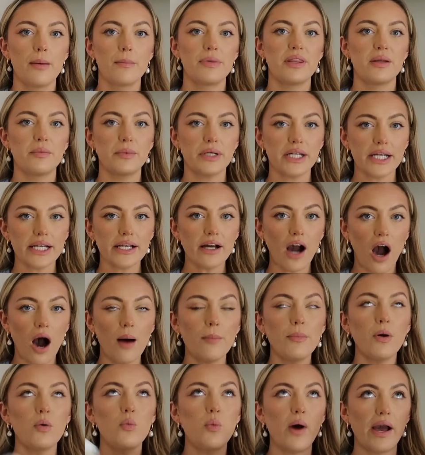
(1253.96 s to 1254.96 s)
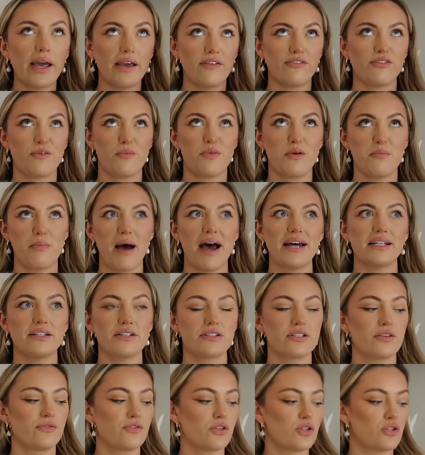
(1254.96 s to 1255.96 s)
But then when I come away from the
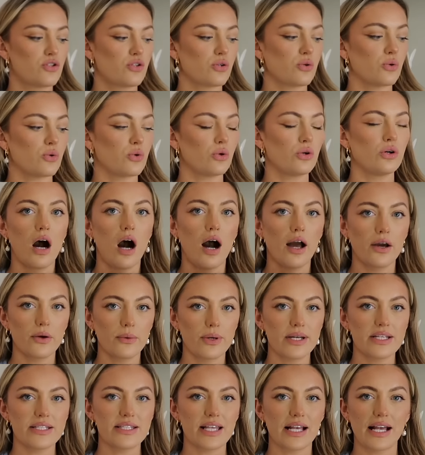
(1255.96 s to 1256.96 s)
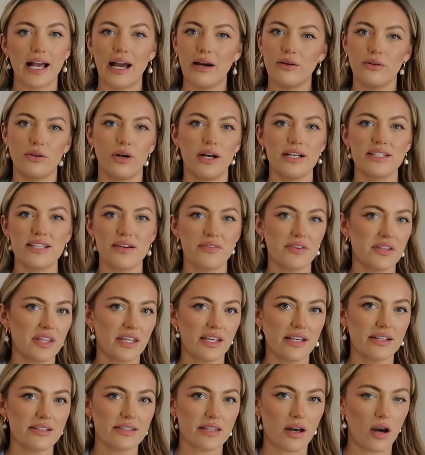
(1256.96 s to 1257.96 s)
madness of the store, I always think how nice
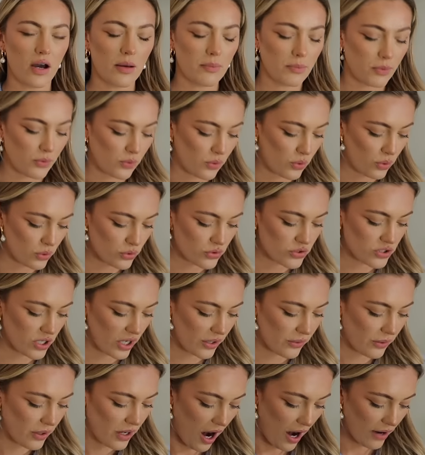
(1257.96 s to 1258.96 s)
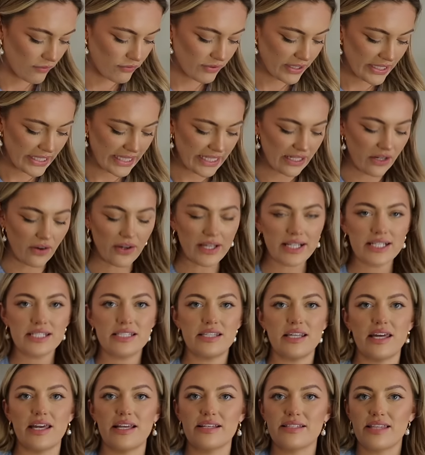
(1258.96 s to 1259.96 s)
everything is that I bought. So I really liked
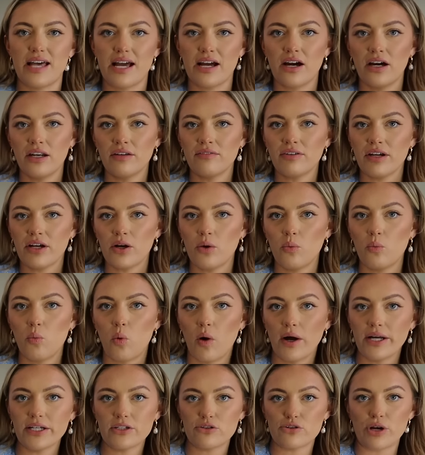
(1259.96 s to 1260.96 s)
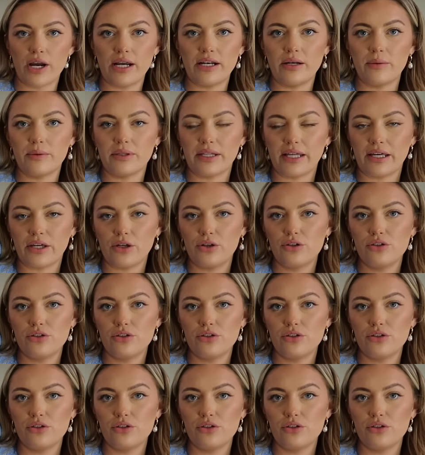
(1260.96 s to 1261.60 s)
these. They're kind of like a white trainer with like a